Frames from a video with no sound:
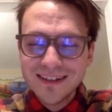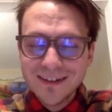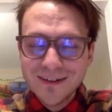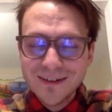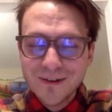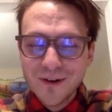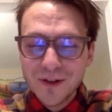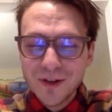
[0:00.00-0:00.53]

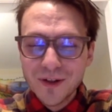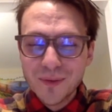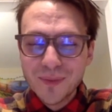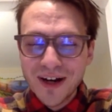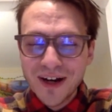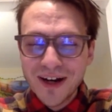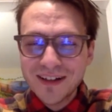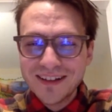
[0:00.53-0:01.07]
And then later
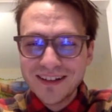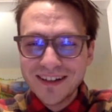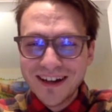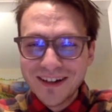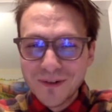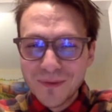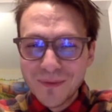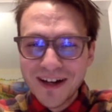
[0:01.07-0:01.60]
on, your
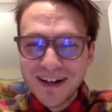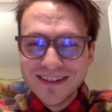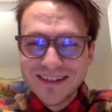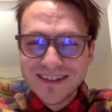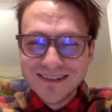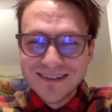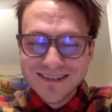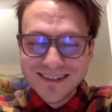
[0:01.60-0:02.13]
body kind of
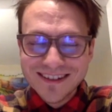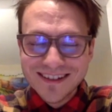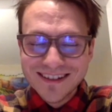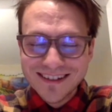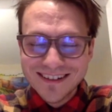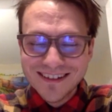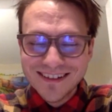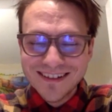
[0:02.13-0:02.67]
reminds
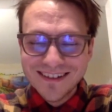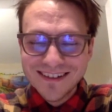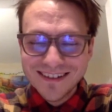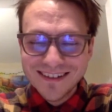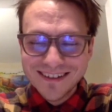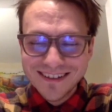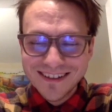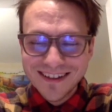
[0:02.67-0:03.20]
you, it's like,
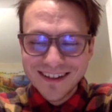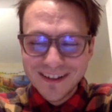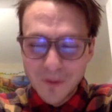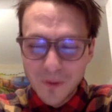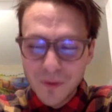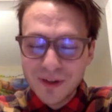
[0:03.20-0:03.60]
yeah,